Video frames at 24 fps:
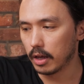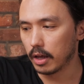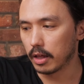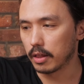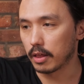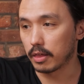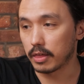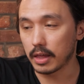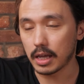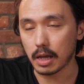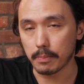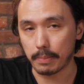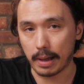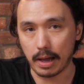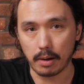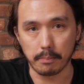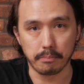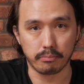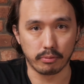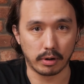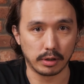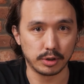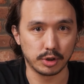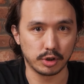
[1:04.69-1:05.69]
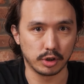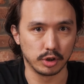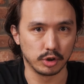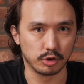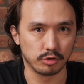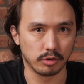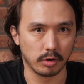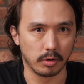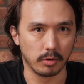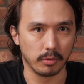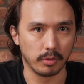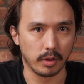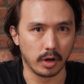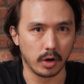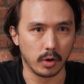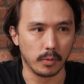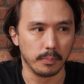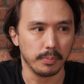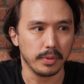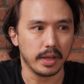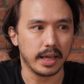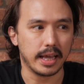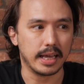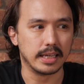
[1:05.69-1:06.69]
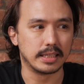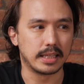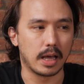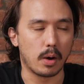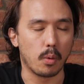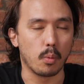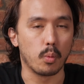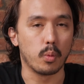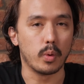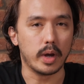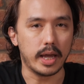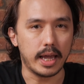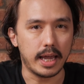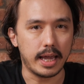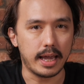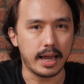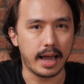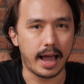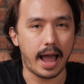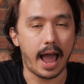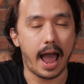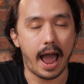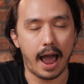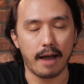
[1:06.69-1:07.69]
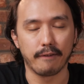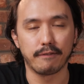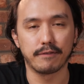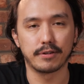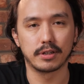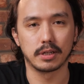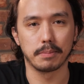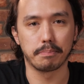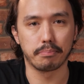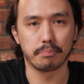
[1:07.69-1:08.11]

The thing about brush control, though, is that we have to